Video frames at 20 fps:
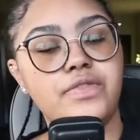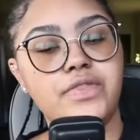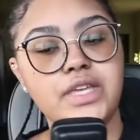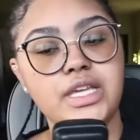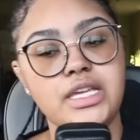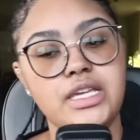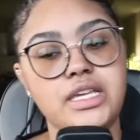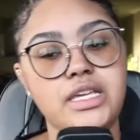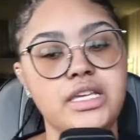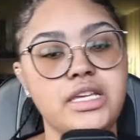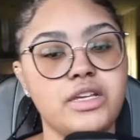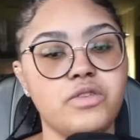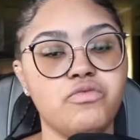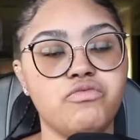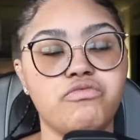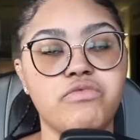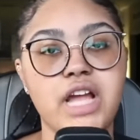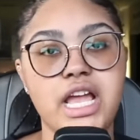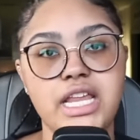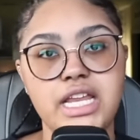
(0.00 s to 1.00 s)
the
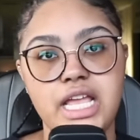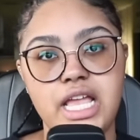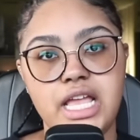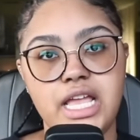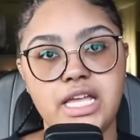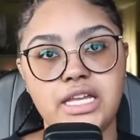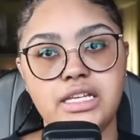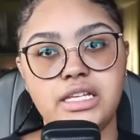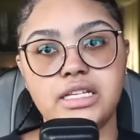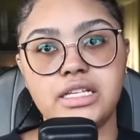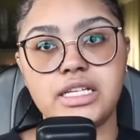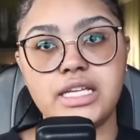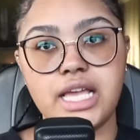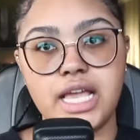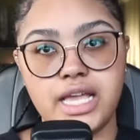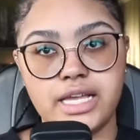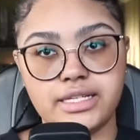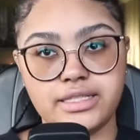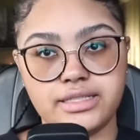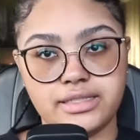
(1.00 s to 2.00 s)
redhead
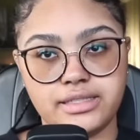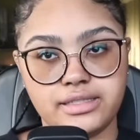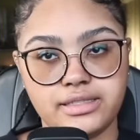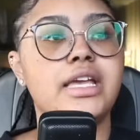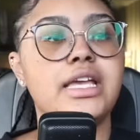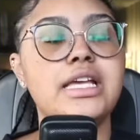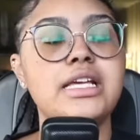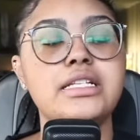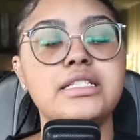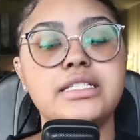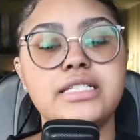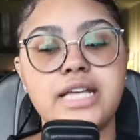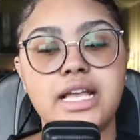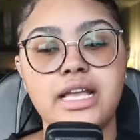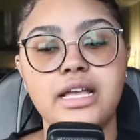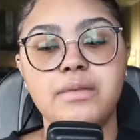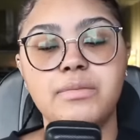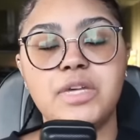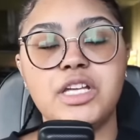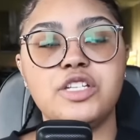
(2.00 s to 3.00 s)
case. His
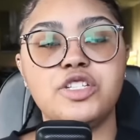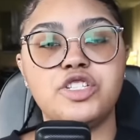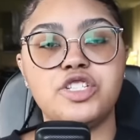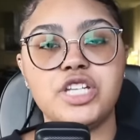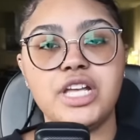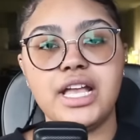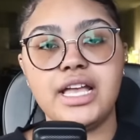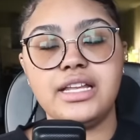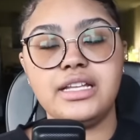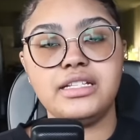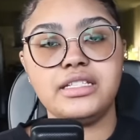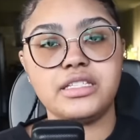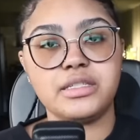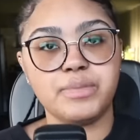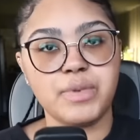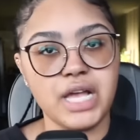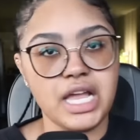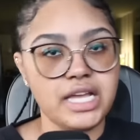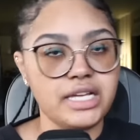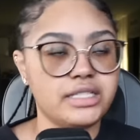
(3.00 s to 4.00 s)
name is Shannon
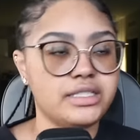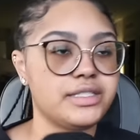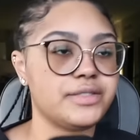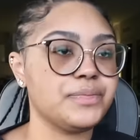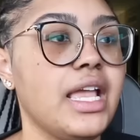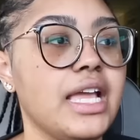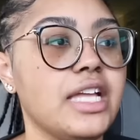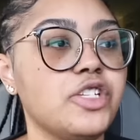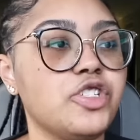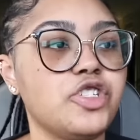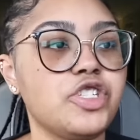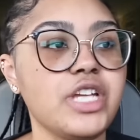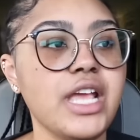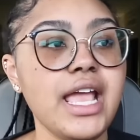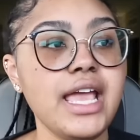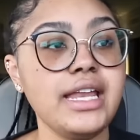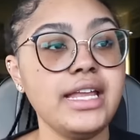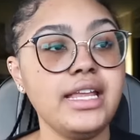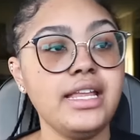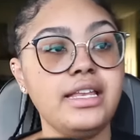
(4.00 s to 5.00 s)
Spikes. And
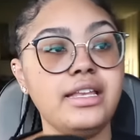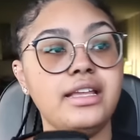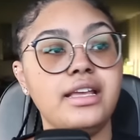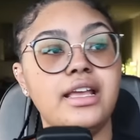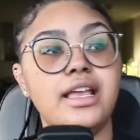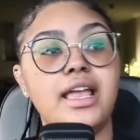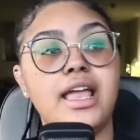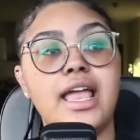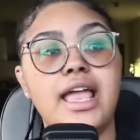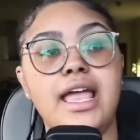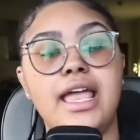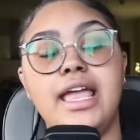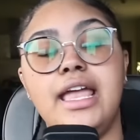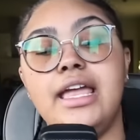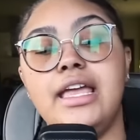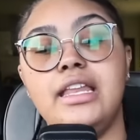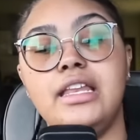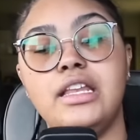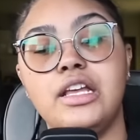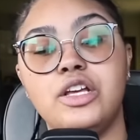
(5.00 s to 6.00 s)
Shannon
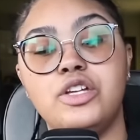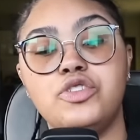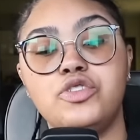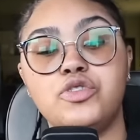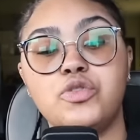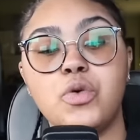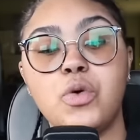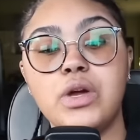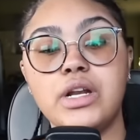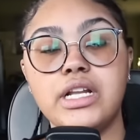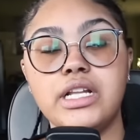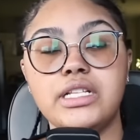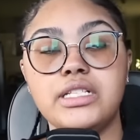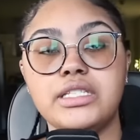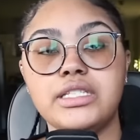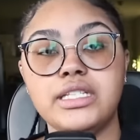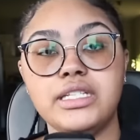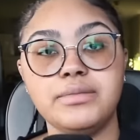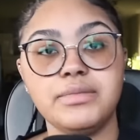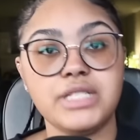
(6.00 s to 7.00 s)
and Jordan
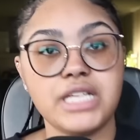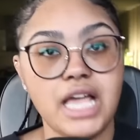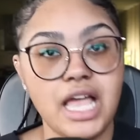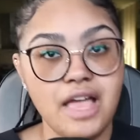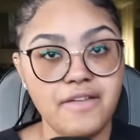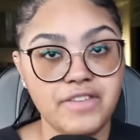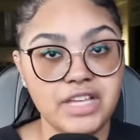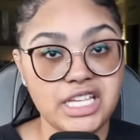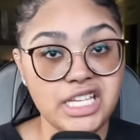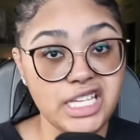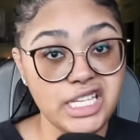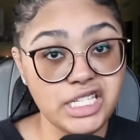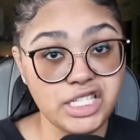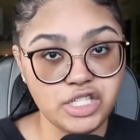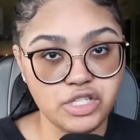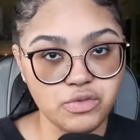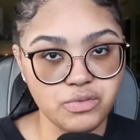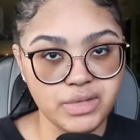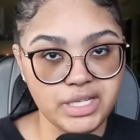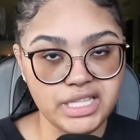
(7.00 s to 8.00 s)
seem to have a
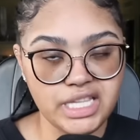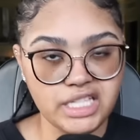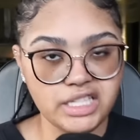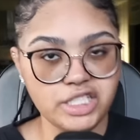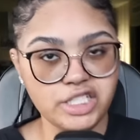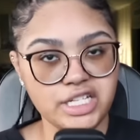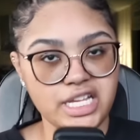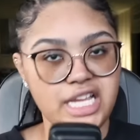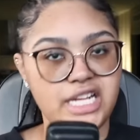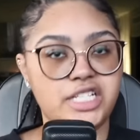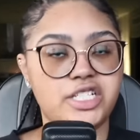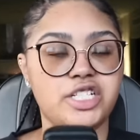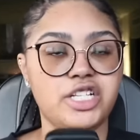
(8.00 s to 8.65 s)
history. They look at each